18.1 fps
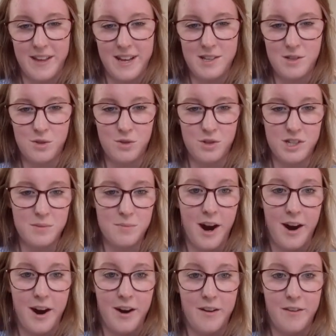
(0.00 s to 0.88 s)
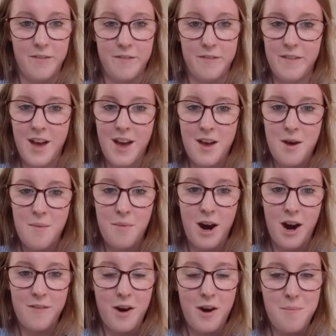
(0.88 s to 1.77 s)
That's all just part of
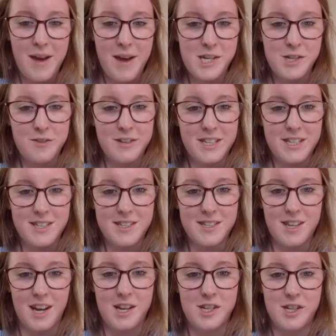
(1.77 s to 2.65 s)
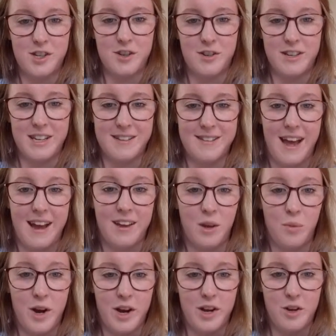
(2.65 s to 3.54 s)
our measuring discussion on
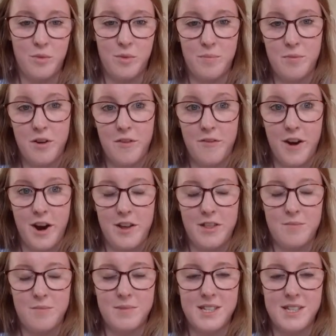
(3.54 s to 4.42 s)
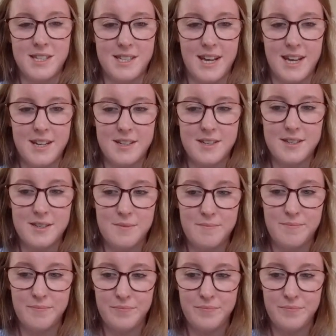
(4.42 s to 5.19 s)
exactly where you would prefer them to sit.